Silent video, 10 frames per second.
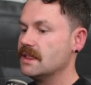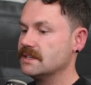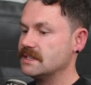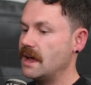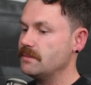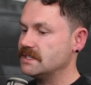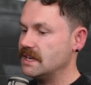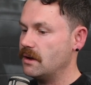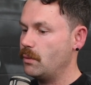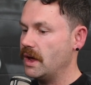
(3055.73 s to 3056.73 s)
the same as
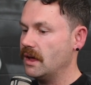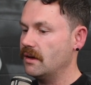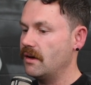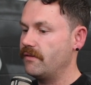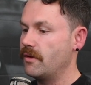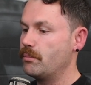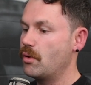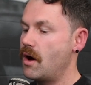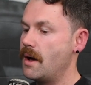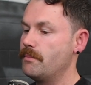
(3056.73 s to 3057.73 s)
centre wing for
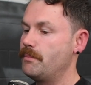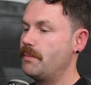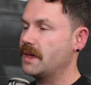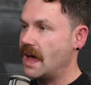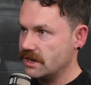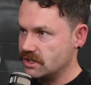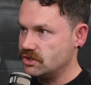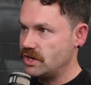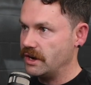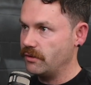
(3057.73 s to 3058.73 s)
prime cash
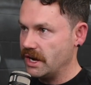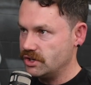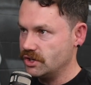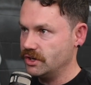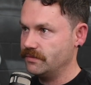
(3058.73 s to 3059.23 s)
generation?